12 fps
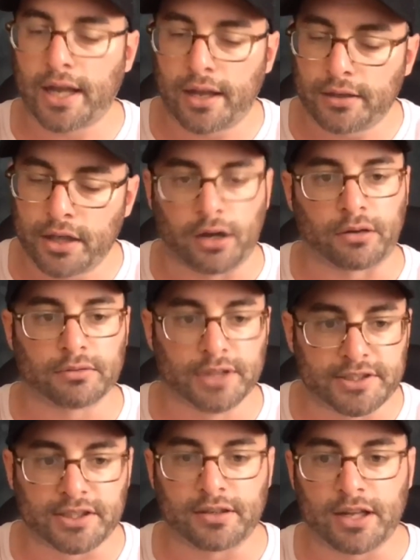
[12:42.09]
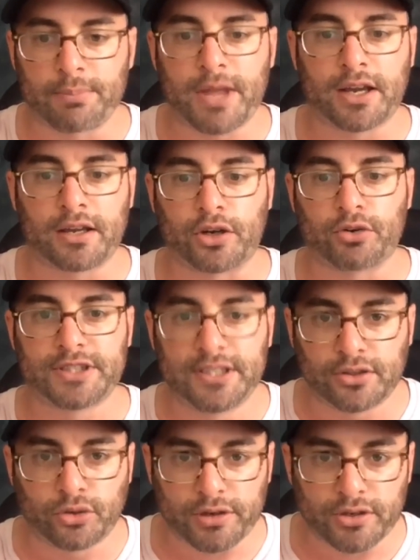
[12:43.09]
you know, listen, I'm not going to
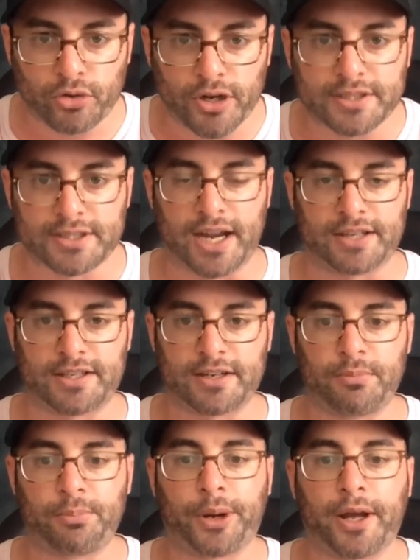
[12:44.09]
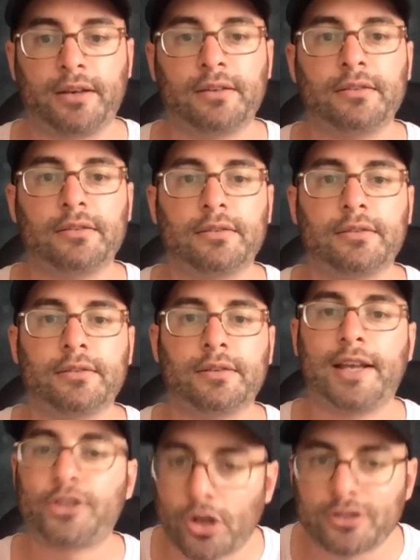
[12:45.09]
criticize him, but
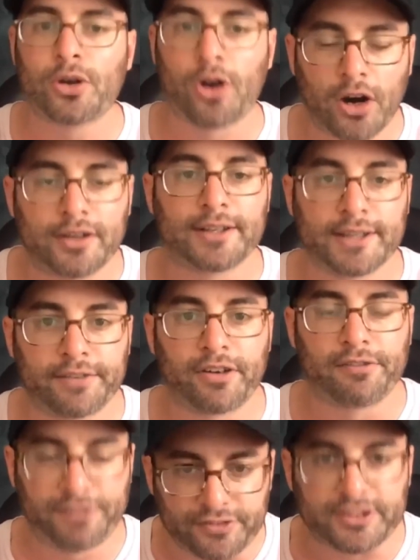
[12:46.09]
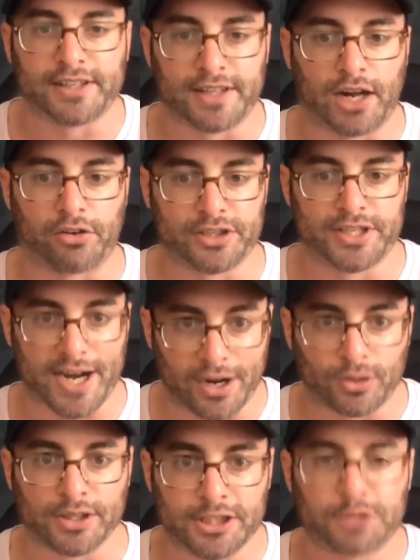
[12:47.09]
it's also hard to live on $15 an
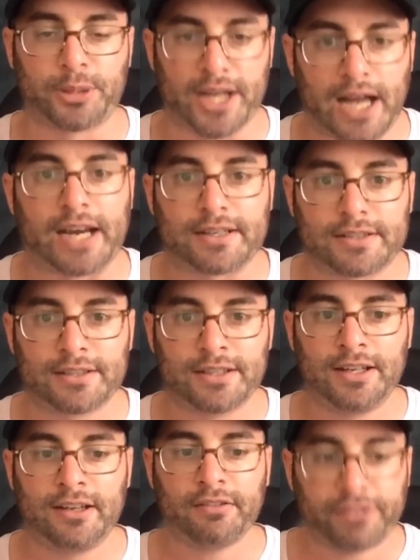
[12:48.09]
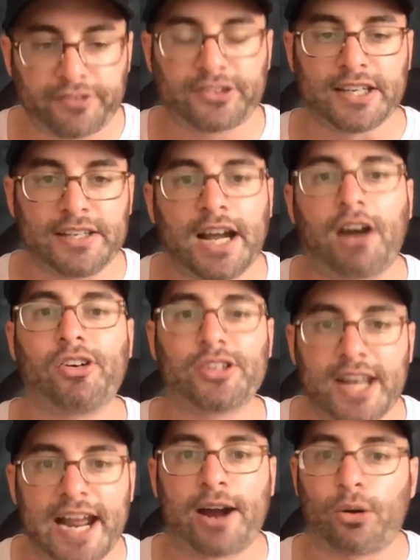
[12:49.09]
hour, let's be honest. $15
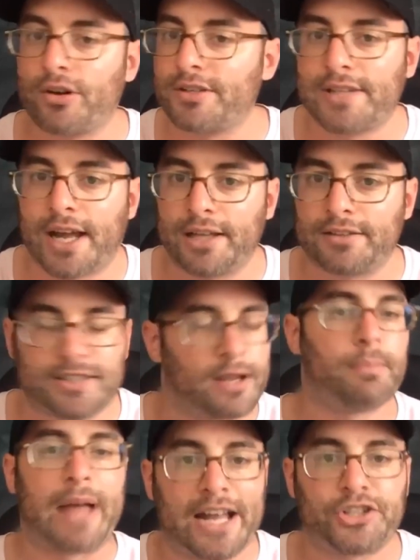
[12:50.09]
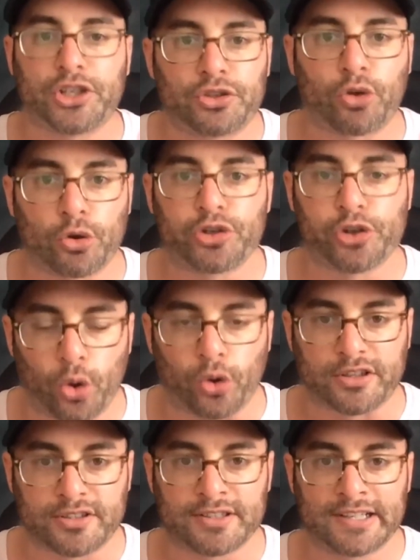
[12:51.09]
an hour is not some magic Trojan
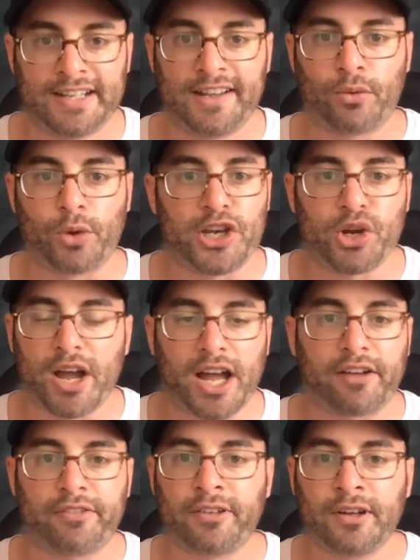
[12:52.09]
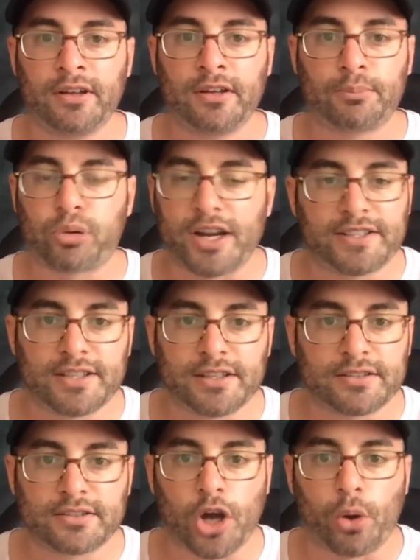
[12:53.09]
horse when you have
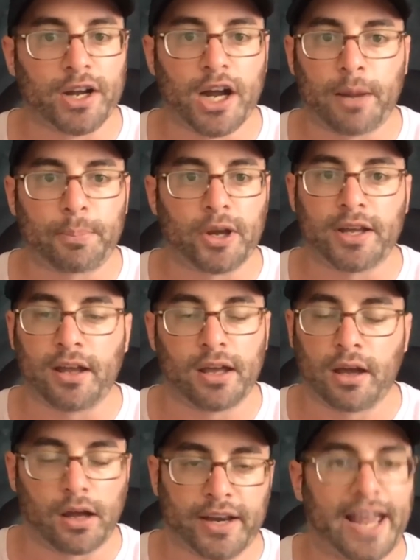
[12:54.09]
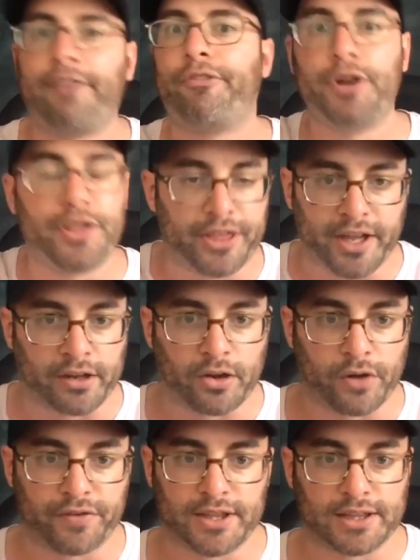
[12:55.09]
prices going up on everything
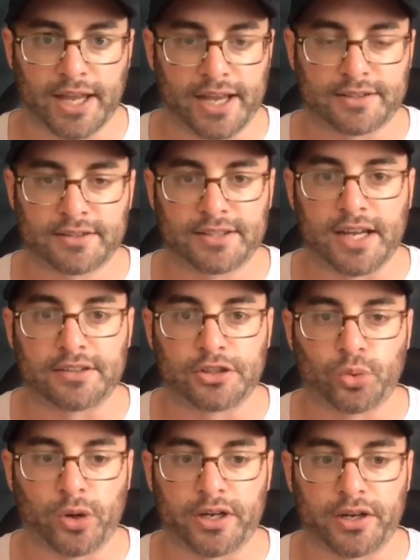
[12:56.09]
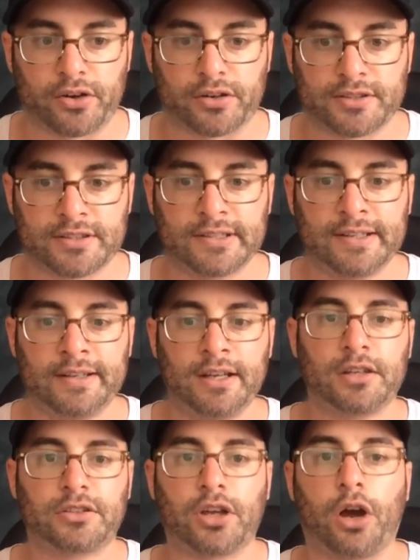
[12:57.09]
over the last 10 to 20 years.
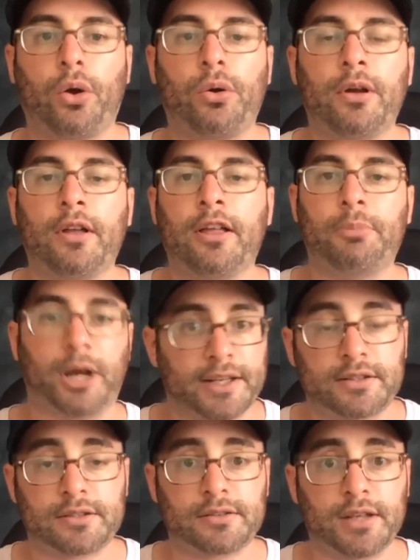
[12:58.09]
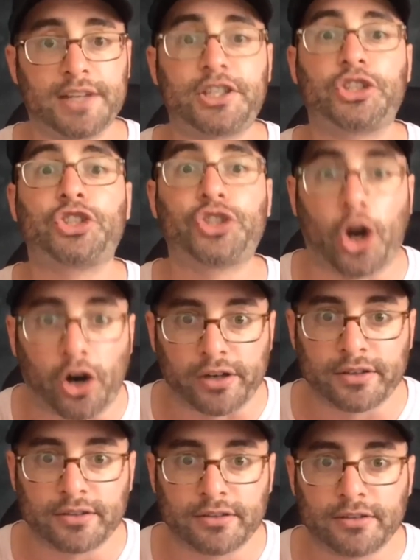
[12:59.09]
So, but it's a start.
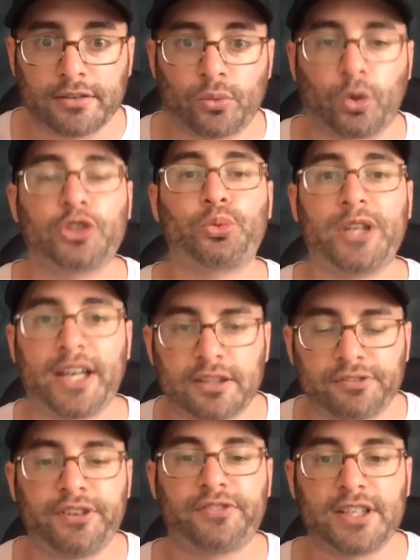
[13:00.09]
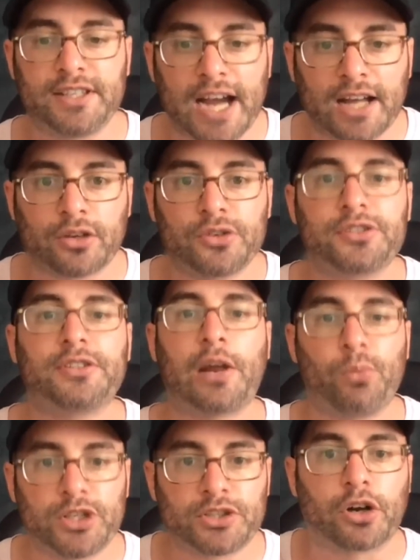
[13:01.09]
Once we get to $15, then
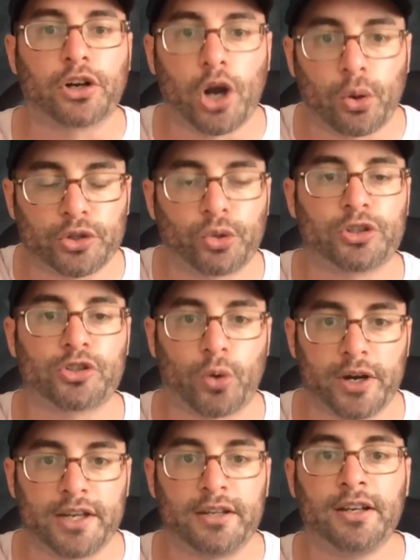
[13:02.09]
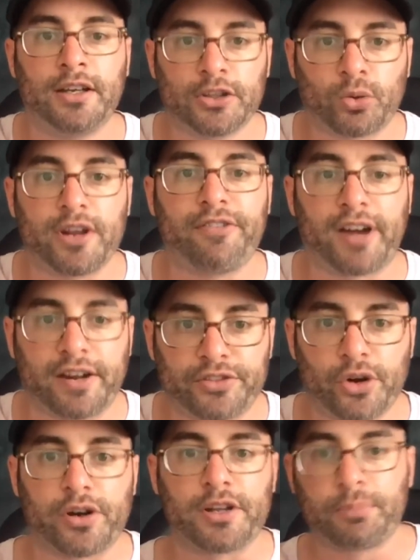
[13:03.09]
we start going towards $20, $25,
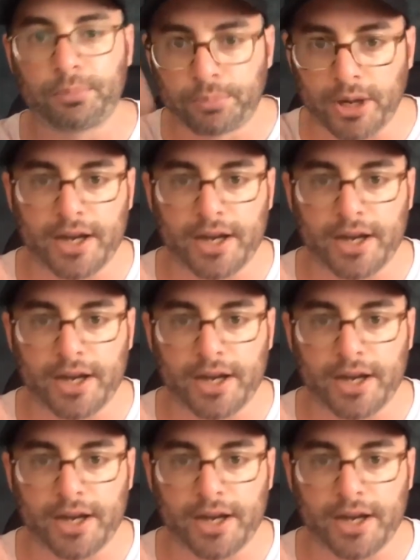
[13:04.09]
$30. But I